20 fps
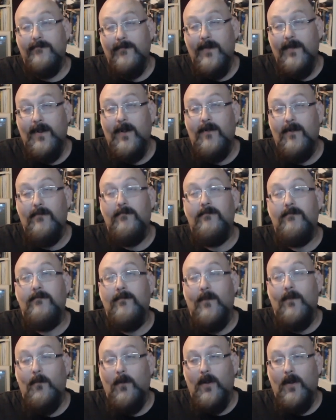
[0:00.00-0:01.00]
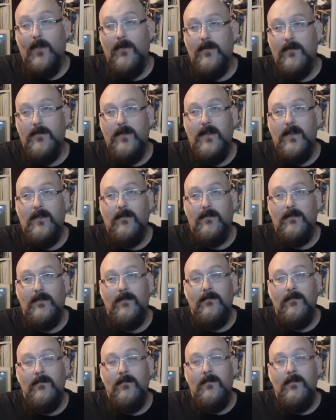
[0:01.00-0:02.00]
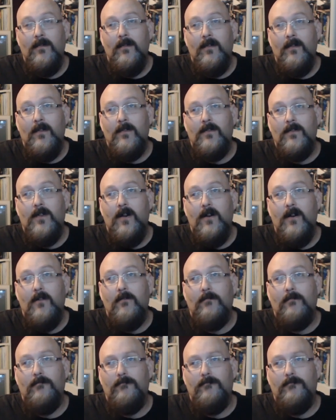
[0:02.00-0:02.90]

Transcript: you know, one of those deals. So